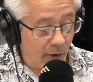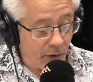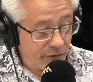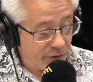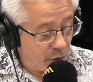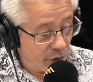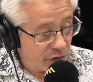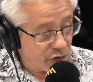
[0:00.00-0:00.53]

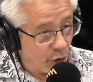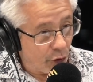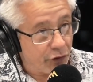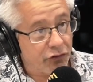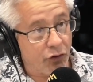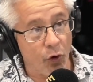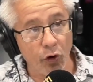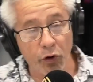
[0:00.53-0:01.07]
of course, all the
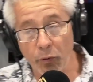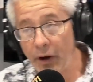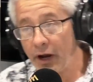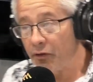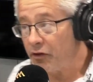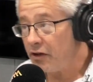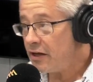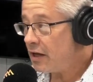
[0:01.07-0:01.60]
talk
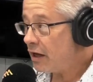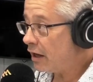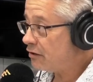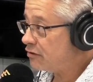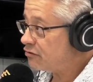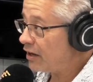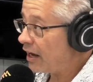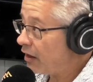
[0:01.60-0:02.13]
around the
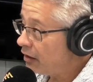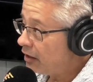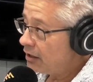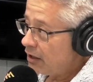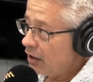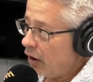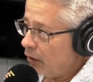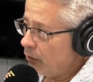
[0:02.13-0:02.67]
south,
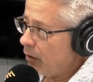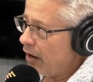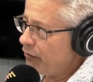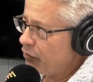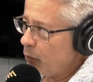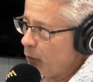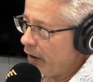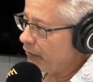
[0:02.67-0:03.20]

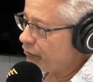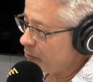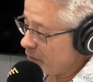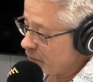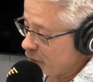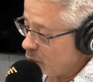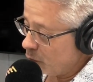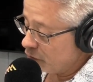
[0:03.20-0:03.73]
everywhere from,
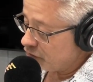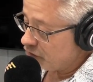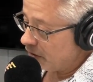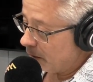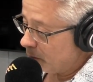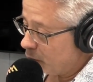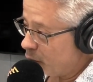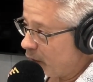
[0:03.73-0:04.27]
of course,
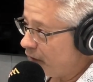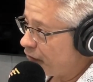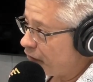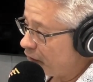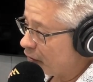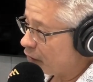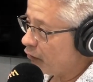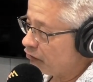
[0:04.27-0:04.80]

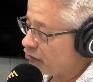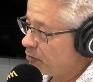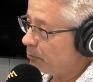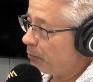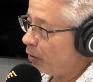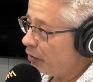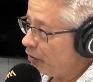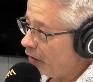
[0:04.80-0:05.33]
Redfern across to
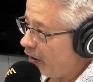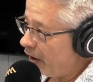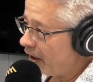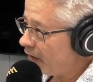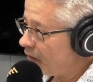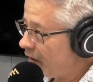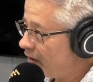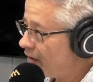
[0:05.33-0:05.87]
Bondi
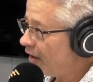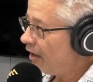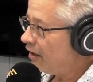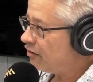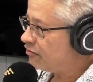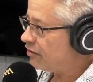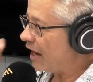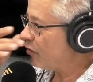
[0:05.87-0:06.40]
and then
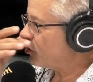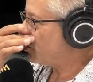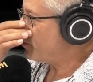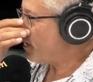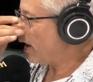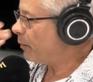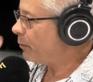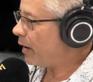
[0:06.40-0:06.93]
south to
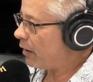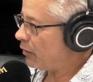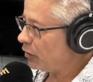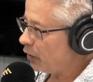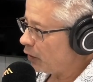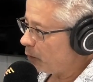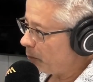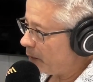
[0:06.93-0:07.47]
Malabar and
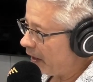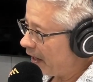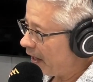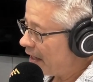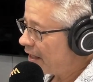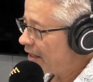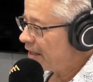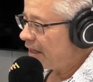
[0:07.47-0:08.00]
Little
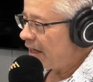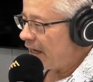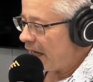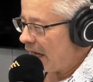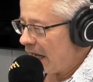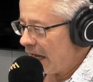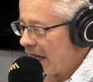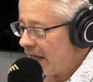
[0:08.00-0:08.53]
Bay.
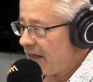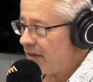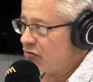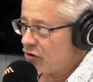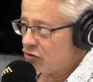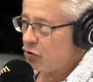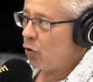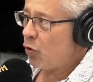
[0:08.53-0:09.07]

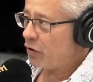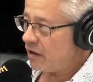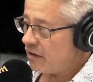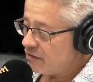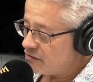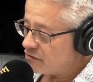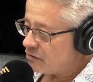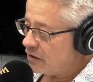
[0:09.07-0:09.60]
The talk
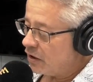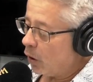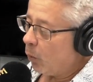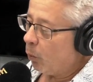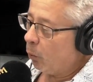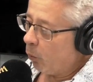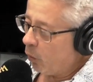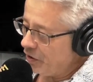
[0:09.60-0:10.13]
is,
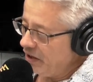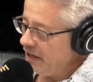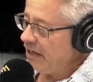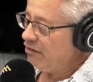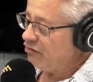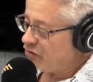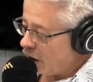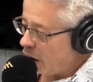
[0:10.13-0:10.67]
what
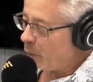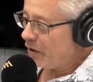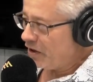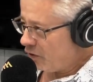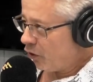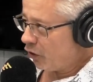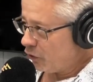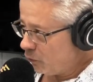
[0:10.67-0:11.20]
is
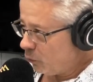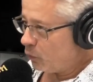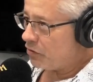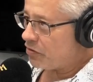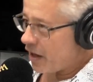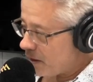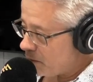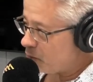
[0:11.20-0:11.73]
going on
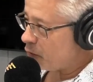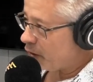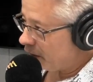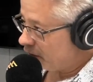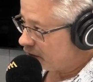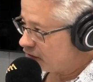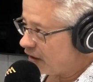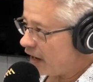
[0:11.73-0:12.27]
with Adam
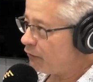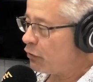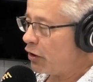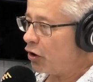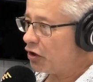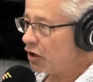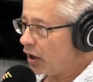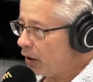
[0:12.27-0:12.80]
Reynolds? Have we
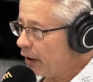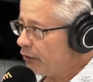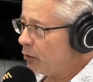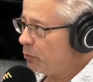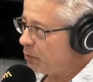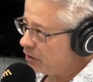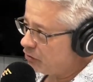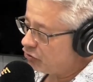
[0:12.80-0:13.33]
got a
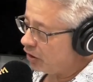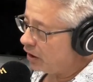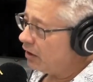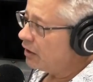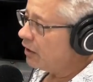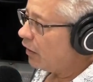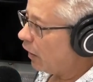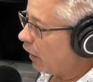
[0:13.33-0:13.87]
clearer picture
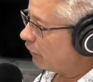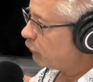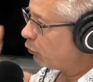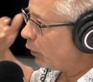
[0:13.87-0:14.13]
of